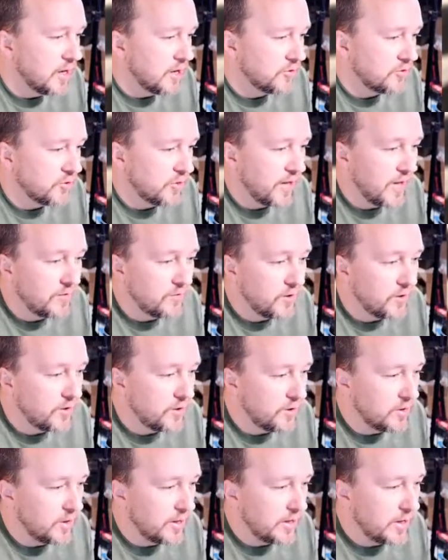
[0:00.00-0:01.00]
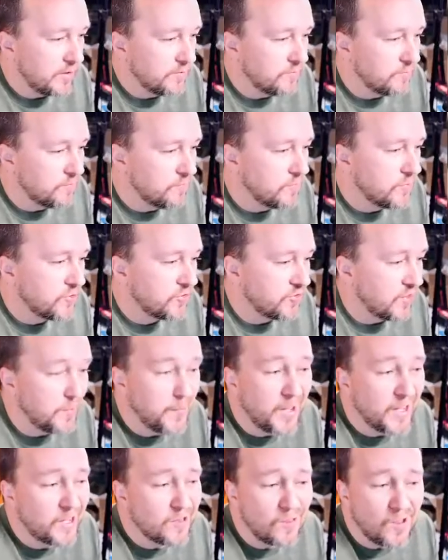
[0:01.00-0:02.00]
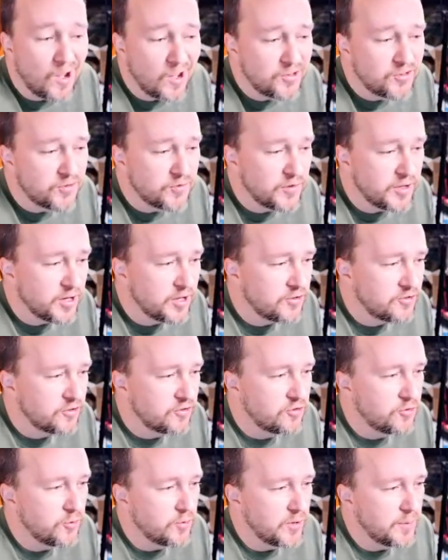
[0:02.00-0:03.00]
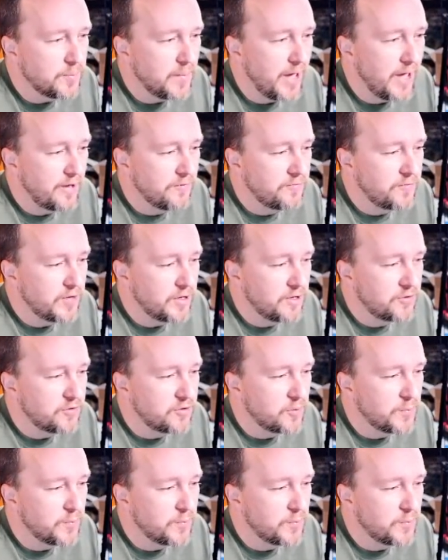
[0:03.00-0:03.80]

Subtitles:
So they have a semi-gloss finish to a matte finish,